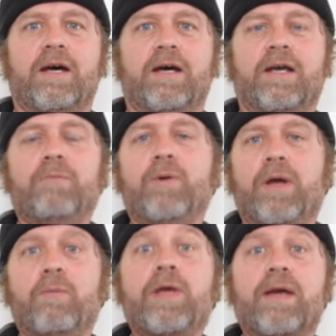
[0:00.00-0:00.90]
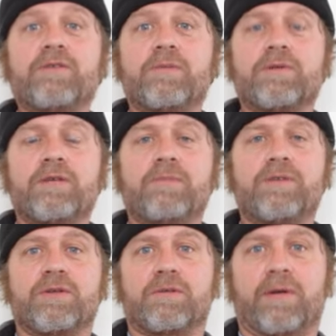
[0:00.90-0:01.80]
And we have some
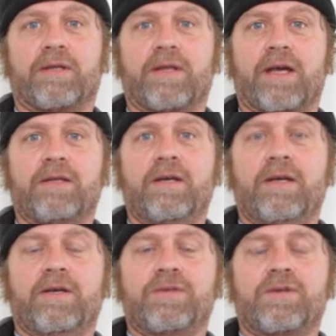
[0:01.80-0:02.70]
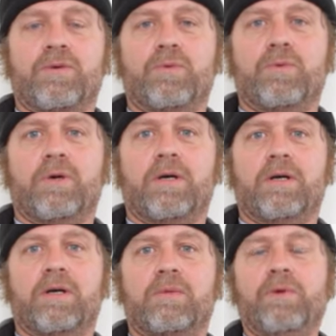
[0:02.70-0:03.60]
assumptions about that.
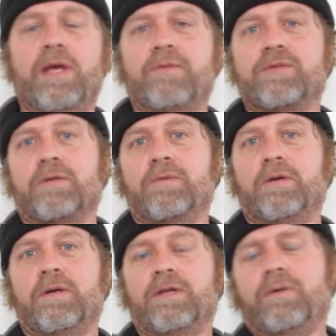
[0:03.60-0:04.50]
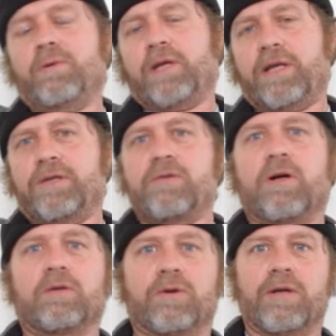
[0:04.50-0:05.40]
So we have some, and they're related
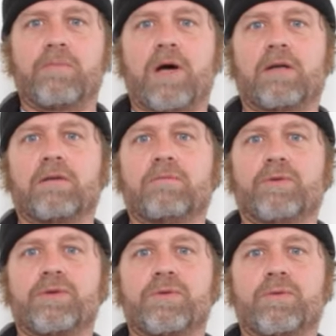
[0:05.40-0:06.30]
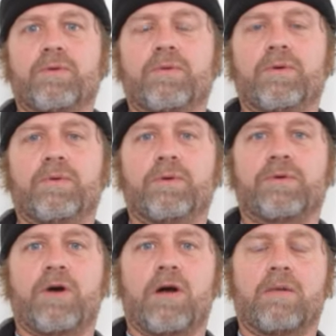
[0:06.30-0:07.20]
to our learning model, which
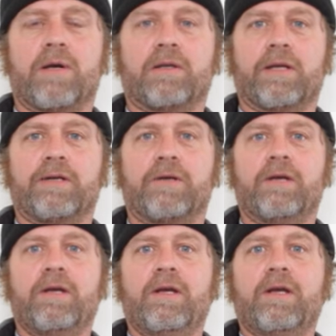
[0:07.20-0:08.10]
we'll talk about later.